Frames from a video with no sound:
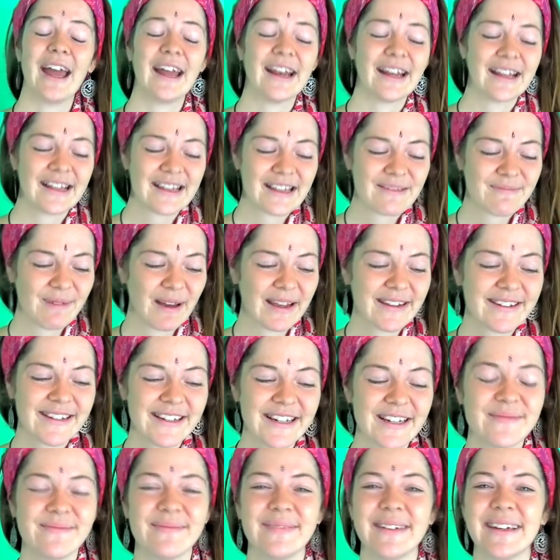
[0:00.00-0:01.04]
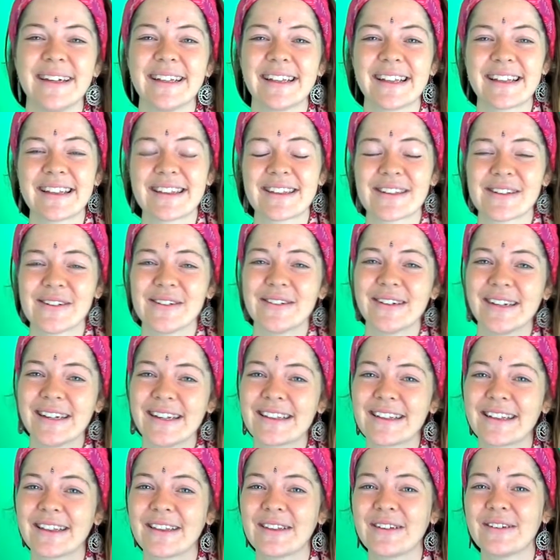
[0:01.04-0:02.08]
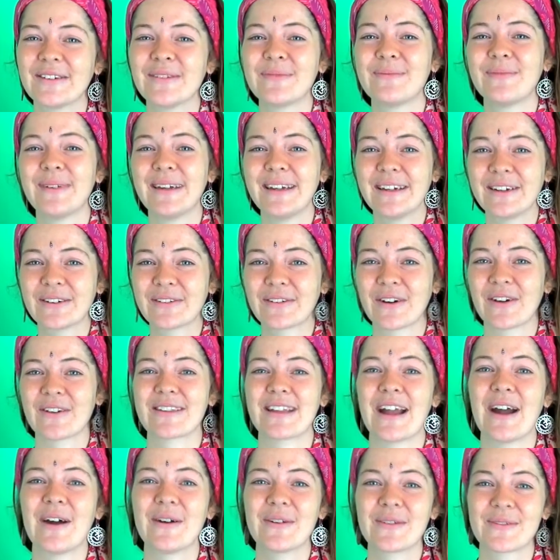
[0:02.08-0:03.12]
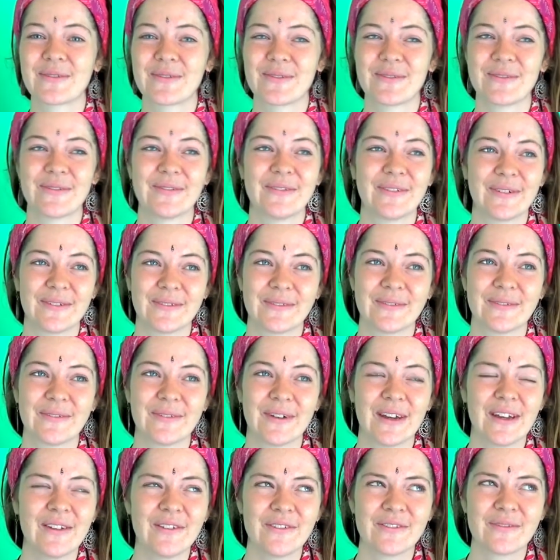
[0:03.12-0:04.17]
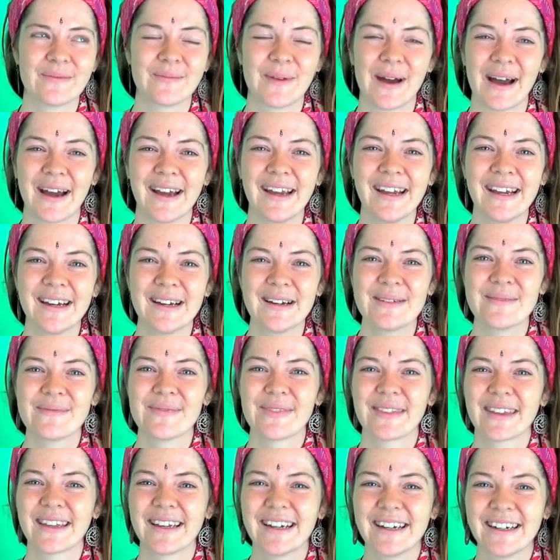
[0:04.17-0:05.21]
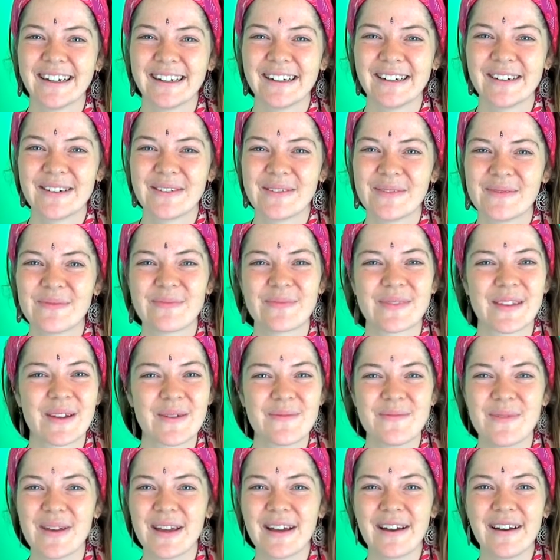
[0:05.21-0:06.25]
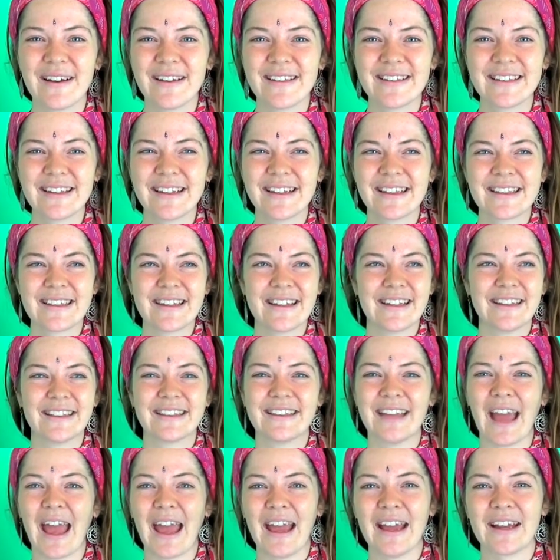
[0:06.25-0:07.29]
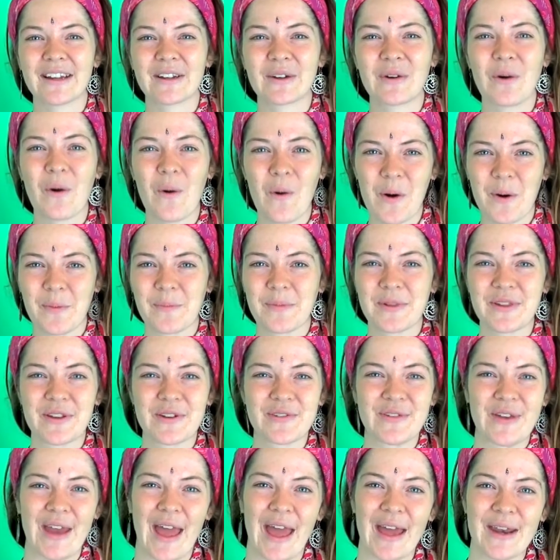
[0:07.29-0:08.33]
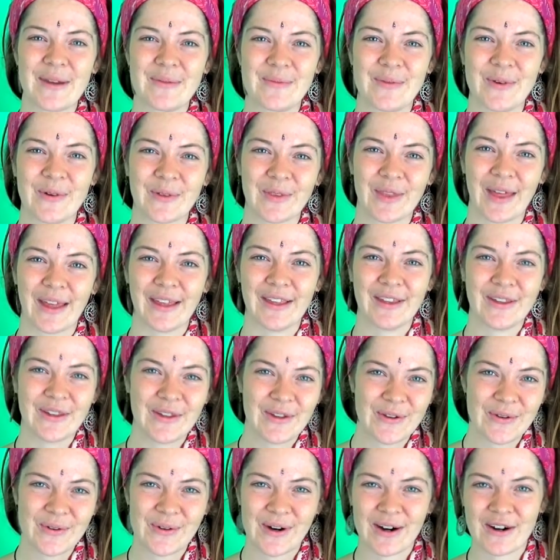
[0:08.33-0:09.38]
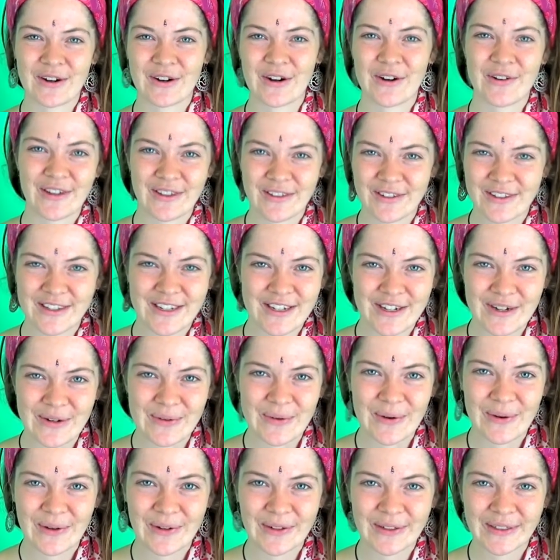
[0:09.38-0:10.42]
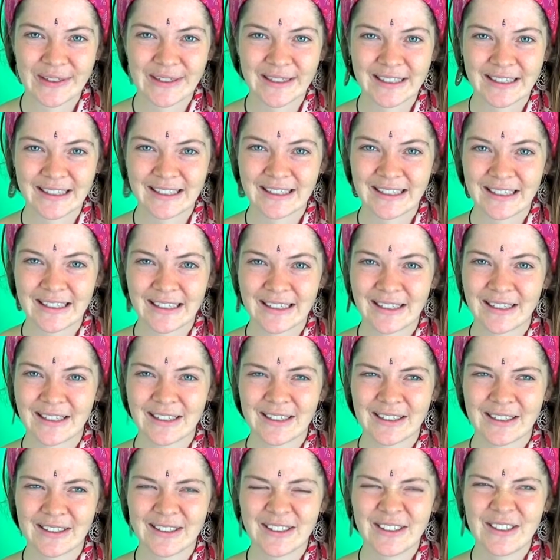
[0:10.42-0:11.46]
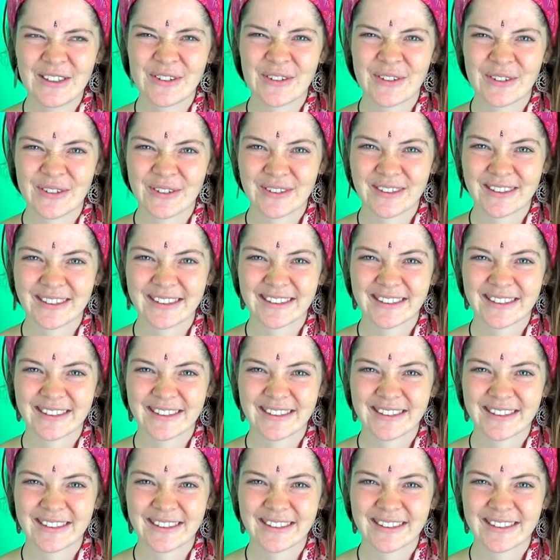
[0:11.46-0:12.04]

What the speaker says: especially meat is so easy to be grossed out by, because it's a dead corpse of an animal that you are going to chew on. Ew.